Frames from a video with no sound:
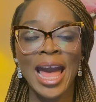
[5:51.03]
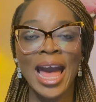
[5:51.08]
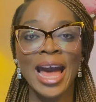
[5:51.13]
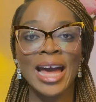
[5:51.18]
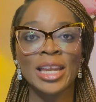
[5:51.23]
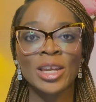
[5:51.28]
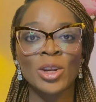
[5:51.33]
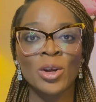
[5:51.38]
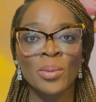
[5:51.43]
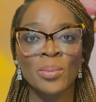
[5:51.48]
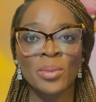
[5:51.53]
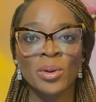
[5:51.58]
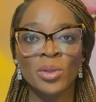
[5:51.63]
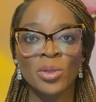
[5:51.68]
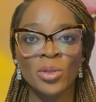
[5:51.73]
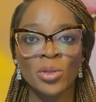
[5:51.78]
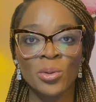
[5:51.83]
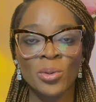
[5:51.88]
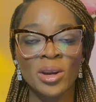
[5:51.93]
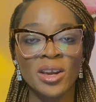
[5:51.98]
And number
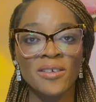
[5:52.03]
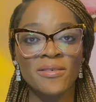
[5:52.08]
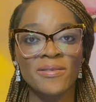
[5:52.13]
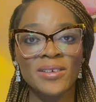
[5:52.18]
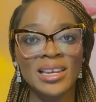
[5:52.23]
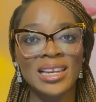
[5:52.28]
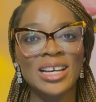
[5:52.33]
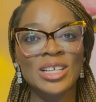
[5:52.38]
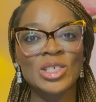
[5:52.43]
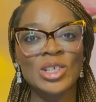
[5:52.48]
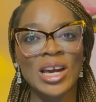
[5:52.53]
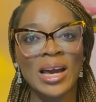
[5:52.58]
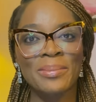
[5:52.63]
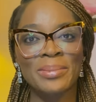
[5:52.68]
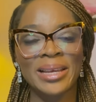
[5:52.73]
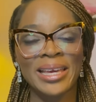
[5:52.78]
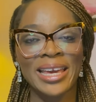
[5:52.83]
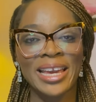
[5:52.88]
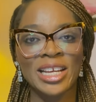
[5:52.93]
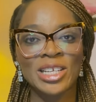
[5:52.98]
three, fill out your
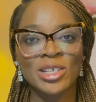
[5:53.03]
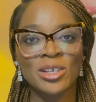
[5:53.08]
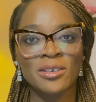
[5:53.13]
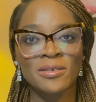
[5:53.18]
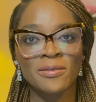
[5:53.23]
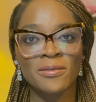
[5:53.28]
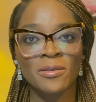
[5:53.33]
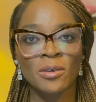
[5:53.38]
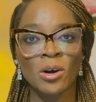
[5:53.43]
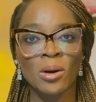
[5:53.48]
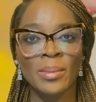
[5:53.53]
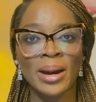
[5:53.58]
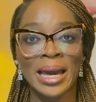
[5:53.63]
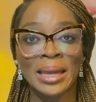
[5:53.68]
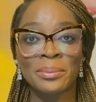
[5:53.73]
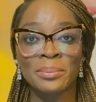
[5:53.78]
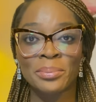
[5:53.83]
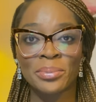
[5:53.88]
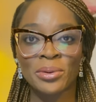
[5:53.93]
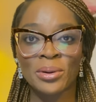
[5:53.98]
application form
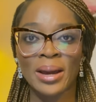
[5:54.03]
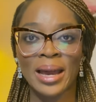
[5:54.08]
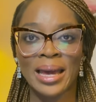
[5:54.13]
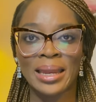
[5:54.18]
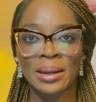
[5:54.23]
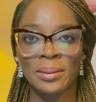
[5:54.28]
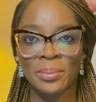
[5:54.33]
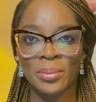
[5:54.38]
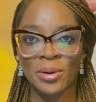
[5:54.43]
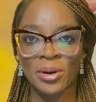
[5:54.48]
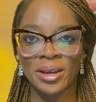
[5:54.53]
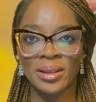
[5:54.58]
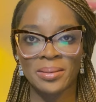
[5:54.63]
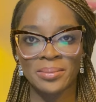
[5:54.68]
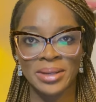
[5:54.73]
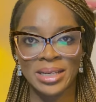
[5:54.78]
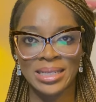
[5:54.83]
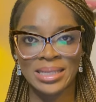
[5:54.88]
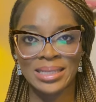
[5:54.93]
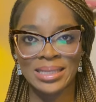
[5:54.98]
and book an
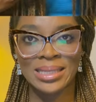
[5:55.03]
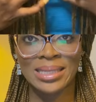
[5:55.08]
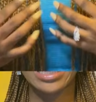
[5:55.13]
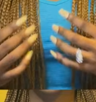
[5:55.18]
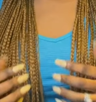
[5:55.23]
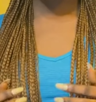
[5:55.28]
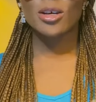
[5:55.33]
appointment.